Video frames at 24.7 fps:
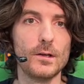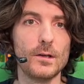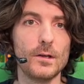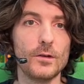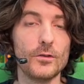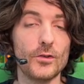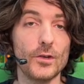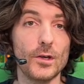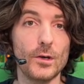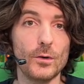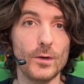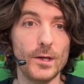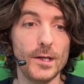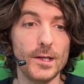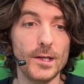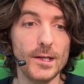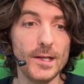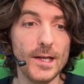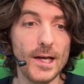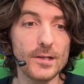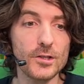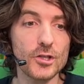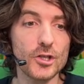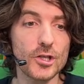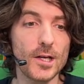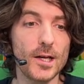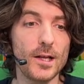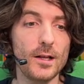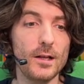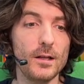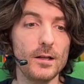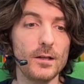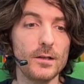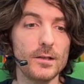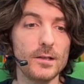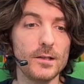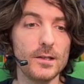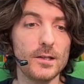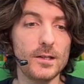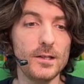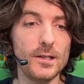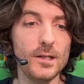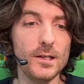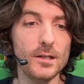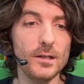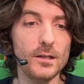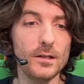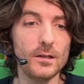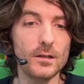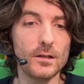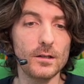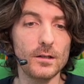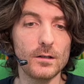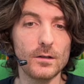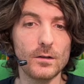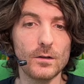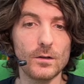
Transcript: So in a nutshell, here